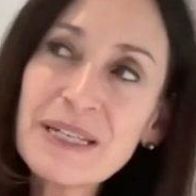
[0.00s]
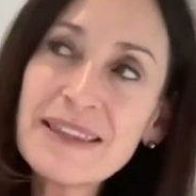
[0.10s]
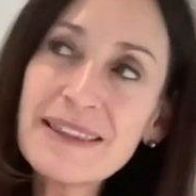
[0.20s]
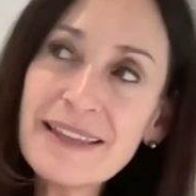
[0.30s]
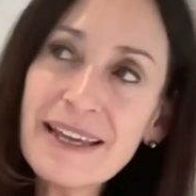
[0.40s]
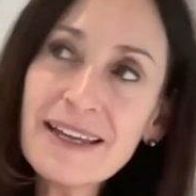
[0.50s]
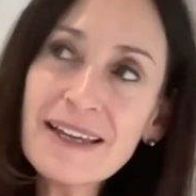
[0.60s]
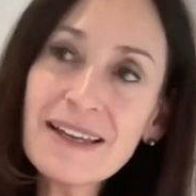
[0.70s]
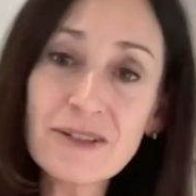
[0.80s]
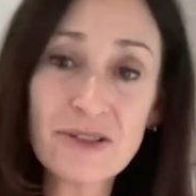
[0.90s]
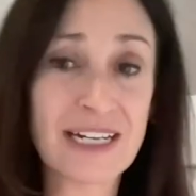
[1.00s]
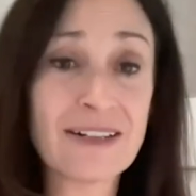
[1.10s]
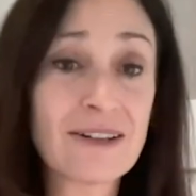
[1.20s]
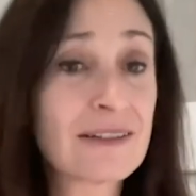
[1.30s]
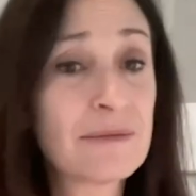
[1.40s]
but they
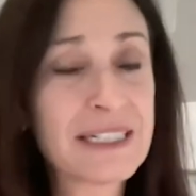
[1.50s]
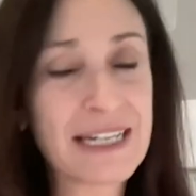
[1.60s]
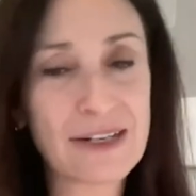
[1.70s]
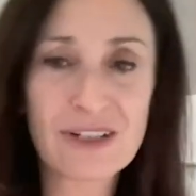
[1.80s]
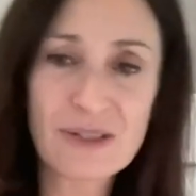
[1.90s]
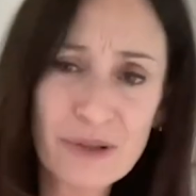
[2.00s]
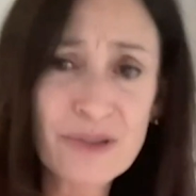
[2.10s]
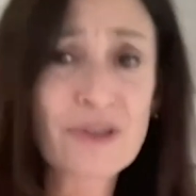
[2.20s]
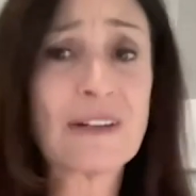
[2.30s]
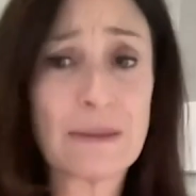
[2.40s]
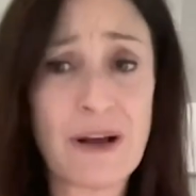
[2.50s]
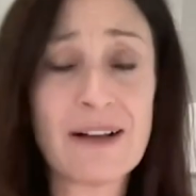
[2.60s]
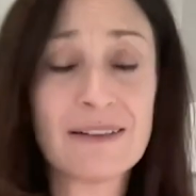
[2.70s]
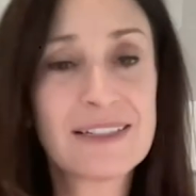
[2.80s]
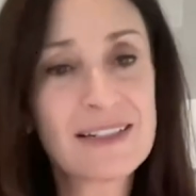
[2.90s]
understand our limitations or sort of our
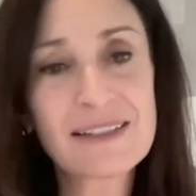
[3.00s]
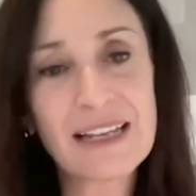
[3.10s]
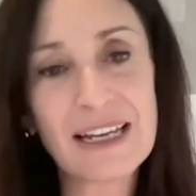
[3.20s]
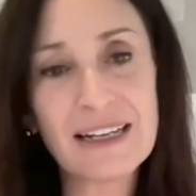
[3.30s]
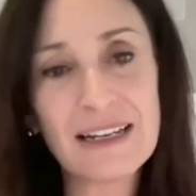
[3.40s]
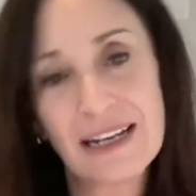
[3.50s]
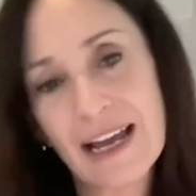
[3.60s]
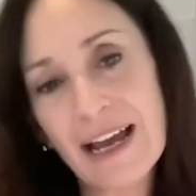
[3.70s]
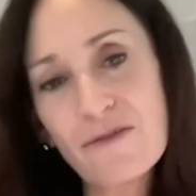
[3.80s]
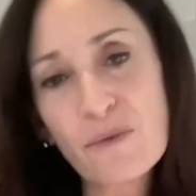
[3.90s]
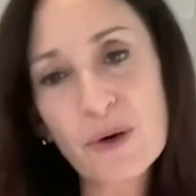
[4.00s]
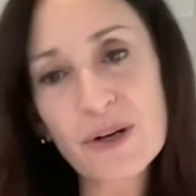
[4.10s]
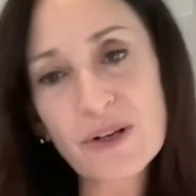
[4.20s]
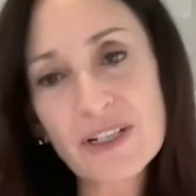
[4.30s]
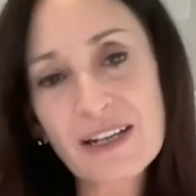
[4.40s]
politics and, and have
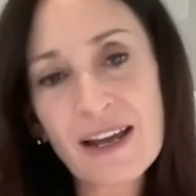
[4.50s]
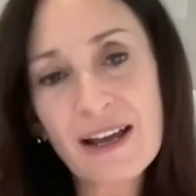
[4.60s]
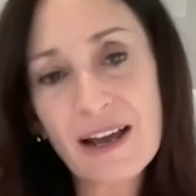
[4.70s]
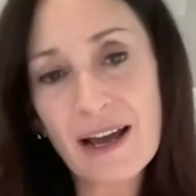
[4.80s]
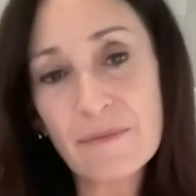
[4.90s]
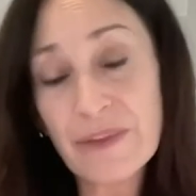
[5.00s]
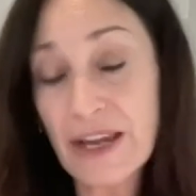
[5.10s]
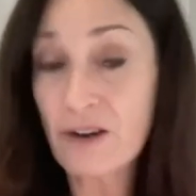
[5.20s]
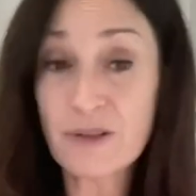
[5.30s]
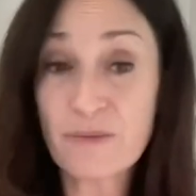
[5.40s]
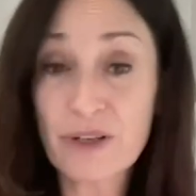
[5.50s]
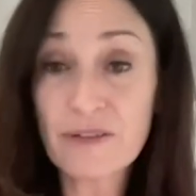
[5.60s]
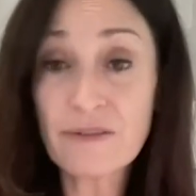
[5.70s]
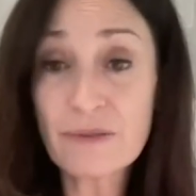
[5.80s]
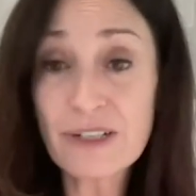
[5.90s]
worked. Um, they are
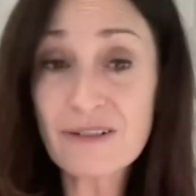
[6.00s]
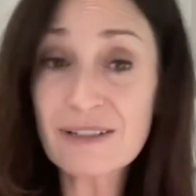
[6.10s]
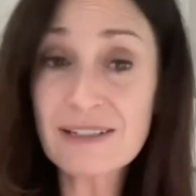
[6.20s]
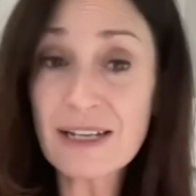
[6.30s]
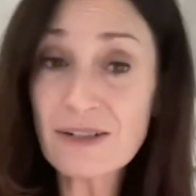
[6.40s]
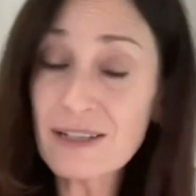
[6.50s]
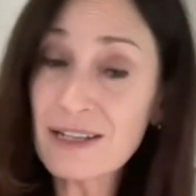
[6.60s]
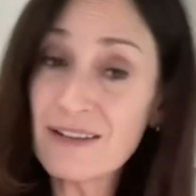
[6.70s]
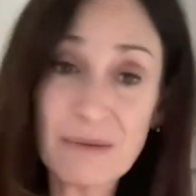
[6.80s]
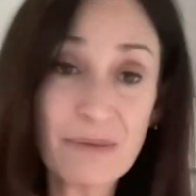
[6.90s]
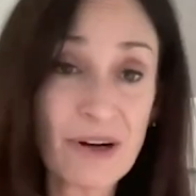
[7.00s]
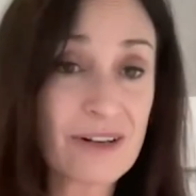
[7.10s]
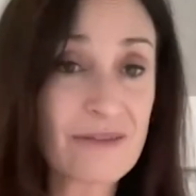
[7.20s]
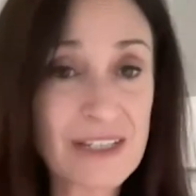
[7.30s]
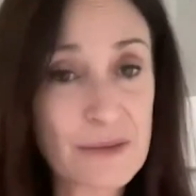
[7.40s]
supportive of regionalization. They've been
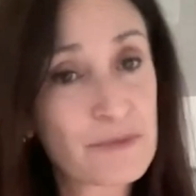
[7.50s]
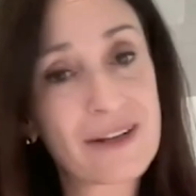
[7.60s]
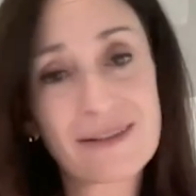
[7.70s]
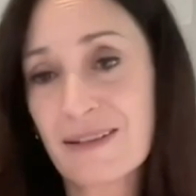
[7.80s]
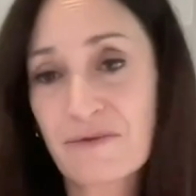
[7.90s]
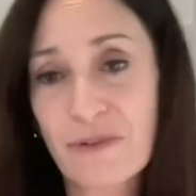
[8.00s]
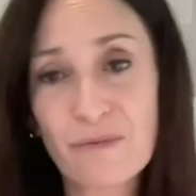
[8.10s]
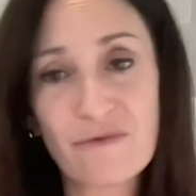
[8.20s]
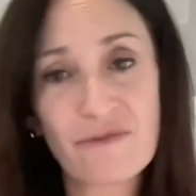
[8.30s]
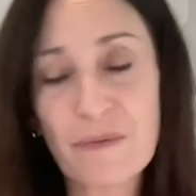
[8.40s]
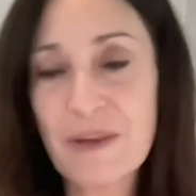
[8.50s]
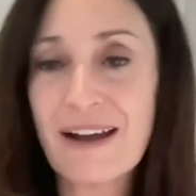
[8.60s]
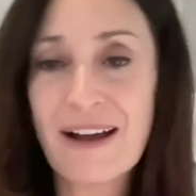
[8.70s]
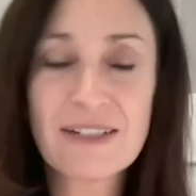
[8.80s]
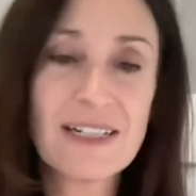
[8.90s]
part of this process from, from the
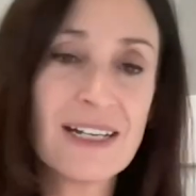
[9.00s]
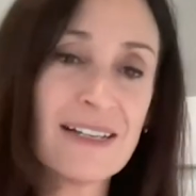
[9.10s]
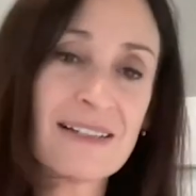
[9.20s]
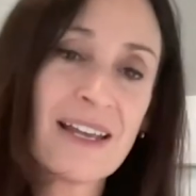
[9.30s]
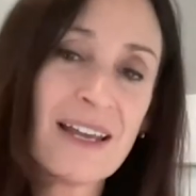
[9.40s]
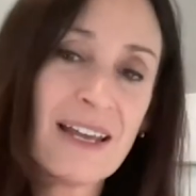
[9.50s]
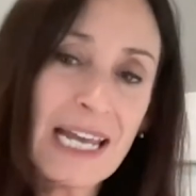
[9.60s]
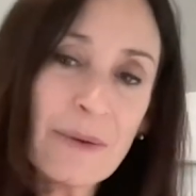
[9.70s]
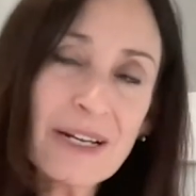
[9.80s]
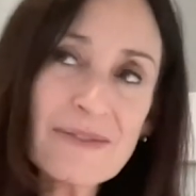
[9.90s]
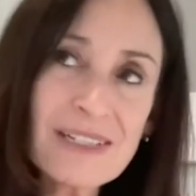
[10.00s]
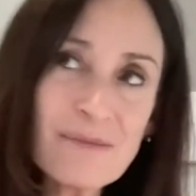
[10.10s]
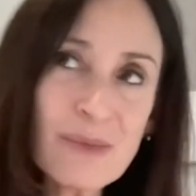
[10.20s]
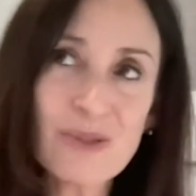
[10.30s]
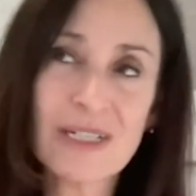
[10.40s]
NAFTA days. And what I've
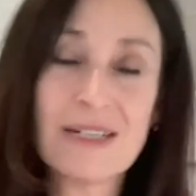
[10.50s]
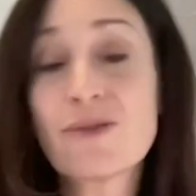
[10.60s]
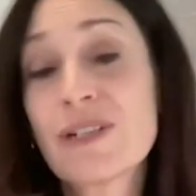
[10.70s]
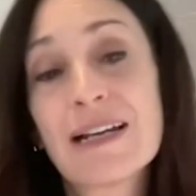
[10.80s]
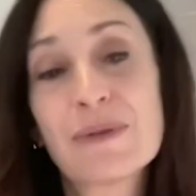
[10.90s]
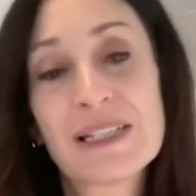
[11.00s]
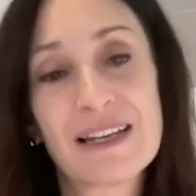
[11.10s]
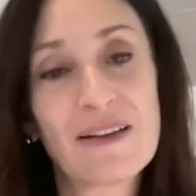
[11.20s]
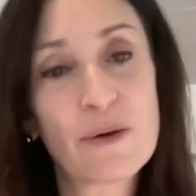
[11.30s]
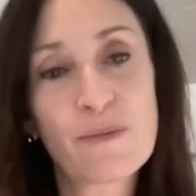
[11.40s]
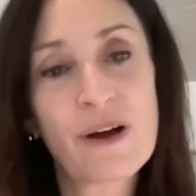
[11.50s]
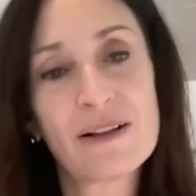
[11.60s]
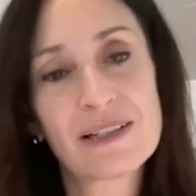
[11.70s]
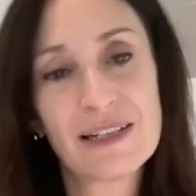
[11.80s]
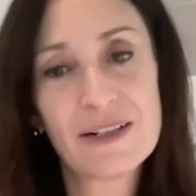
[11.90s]
seen most interesting, I would say, on their
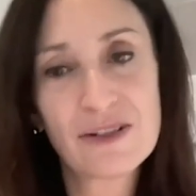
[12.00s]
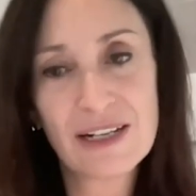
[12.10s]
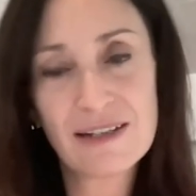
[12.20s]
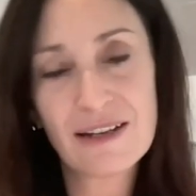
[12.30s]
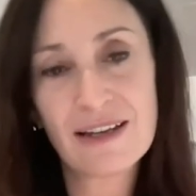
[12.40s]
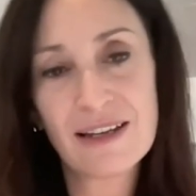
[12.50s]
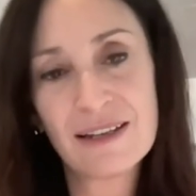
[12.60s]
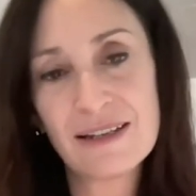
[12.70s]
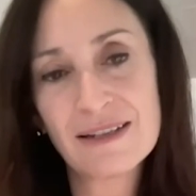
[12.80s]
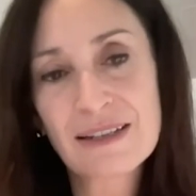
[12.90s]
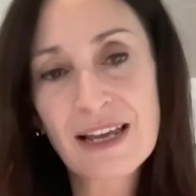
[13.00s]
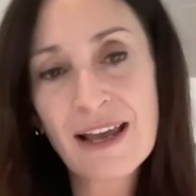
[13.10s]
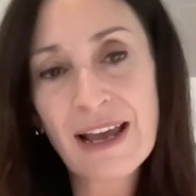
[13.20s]
policy agenda is